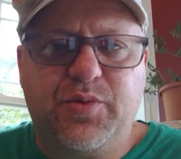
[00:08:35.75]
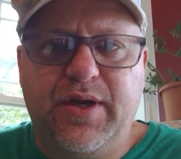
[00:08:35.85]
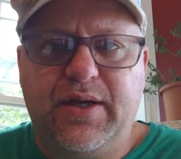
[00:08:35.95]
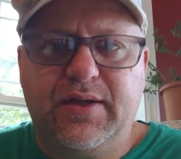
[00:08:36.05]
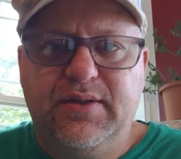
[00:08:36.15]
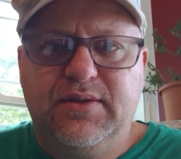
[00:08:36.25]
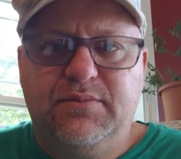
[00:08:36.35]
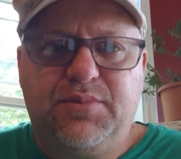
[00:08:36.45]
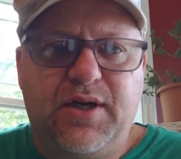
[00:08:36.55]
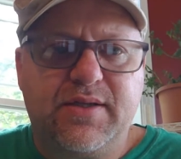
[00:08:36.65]
week.
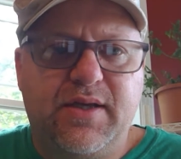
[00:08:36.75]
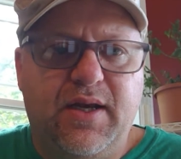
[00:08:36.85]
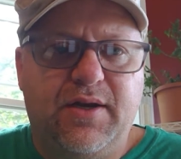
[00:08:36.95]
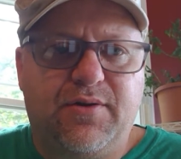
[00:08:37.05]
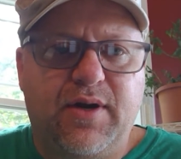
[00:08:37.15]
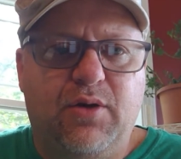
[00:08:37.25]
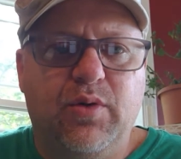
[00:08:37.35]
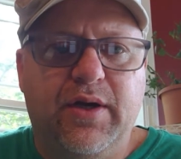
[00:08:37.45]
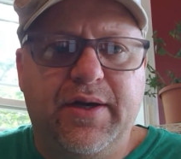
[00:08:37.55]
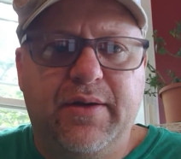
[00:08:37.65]
Plugs in Darrell
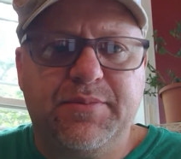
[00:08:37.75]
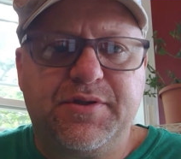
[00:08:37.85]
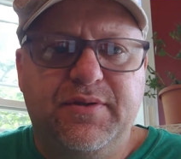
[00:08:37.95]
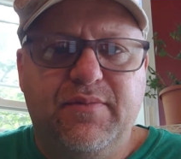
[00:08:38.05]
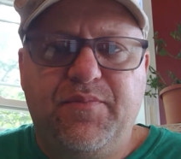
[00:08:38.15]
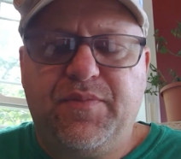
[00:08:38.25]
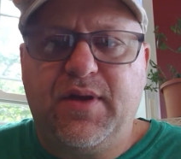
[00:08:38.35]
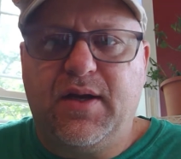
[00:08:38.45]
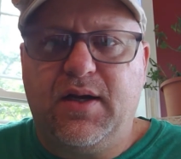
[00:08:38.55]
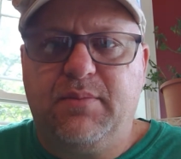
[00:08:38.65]
Williams.
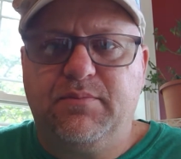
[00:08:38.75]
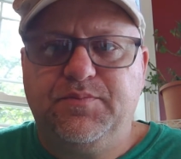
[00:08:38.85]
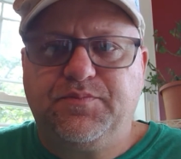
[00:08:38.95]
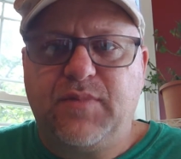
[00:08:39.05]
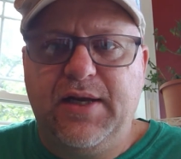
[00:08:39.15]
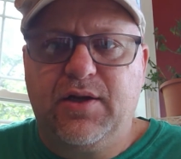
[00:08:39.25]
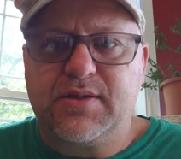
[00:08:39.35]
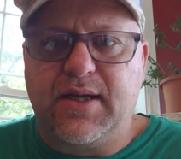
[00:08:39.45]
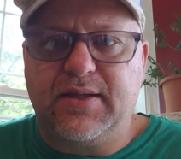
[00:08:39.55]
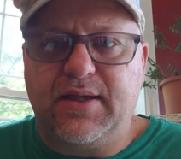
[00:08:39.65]
He
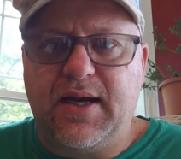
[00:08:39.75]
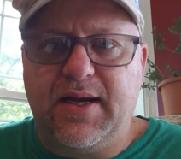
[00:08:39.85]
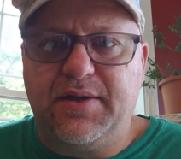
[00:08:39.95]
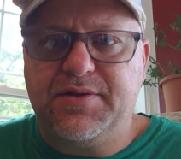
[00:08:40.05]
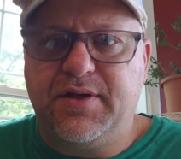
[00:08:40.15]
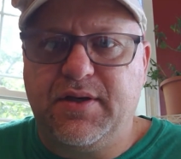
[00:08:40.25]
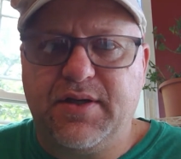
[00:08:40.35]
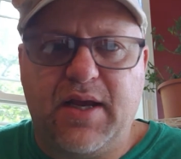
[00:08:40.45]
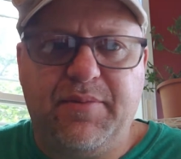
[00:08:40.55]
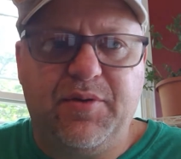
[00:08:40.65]
looks like the guy until
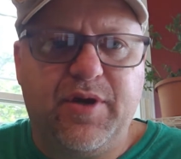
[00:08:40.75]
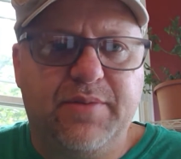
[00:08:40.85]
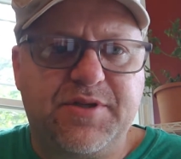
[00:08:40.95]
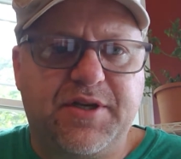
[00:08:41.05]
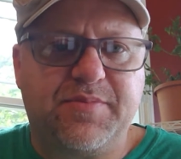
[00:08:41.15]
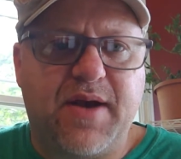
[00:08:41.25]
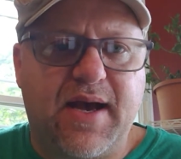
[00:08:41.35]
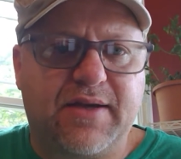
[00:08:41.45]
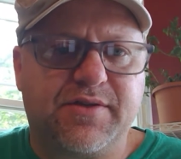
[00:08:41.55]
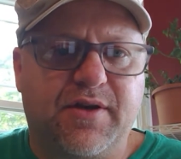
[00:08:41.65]
Damian Williams gets
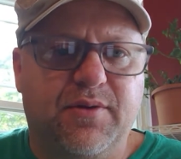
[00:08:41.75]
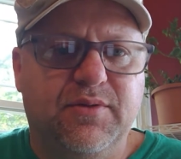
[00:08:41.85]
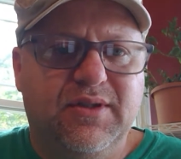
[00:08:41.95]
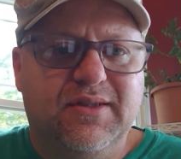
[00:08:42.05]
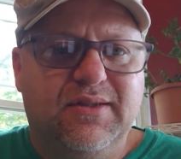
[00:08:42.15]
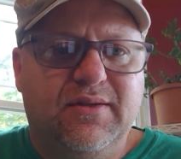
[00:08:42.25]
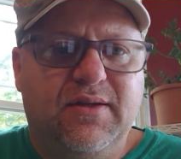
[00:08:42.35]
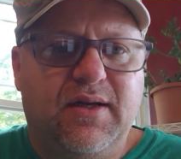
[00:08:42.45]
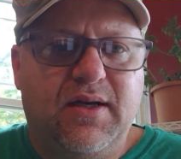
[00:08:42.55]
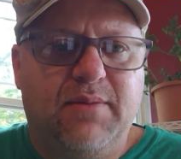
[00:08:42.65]
back, so...
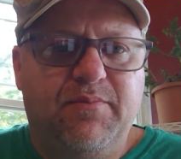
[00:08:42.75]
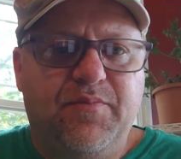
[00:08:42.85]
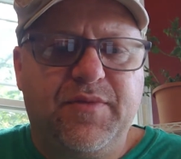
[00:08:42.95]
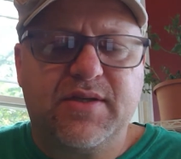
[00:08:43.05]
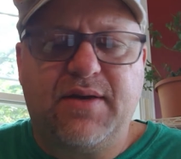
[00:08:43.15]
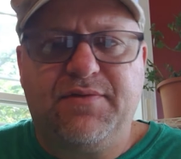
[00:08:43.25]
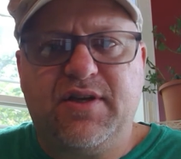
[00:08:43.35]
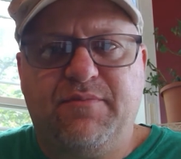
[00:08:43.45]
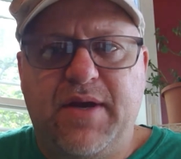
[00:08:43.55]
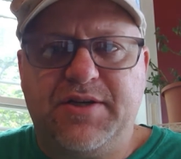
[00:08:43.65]
does have a
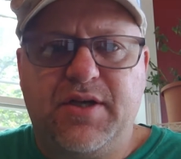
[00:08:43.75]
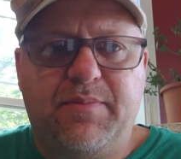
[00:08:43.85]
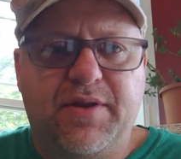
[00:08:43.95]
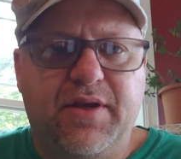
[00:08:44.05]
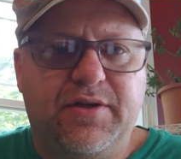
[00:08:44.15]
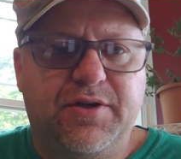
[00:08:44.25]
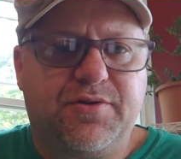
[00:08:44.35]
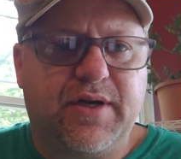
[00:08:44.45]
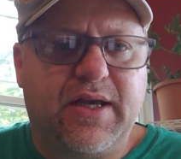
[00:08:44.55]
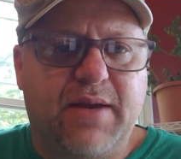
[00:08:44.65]
tough matchup. I think
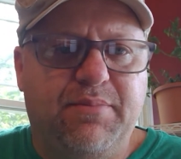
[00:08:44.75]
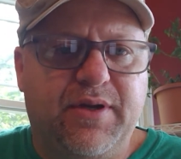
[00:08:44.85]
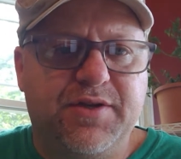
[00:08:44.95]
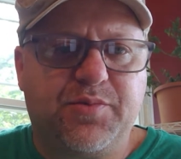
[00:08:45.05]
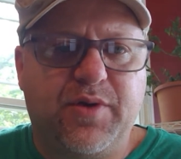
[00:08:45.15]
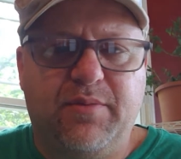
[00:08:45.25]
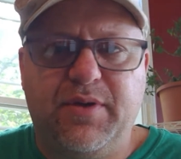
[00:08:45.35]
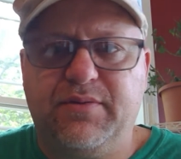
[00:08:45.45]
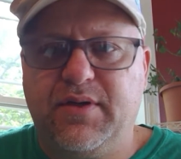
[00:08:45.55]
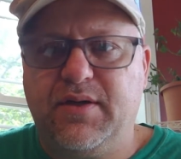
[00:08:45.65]
Detroit game plans well,
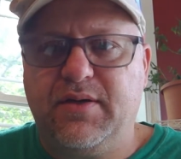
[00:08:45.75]
but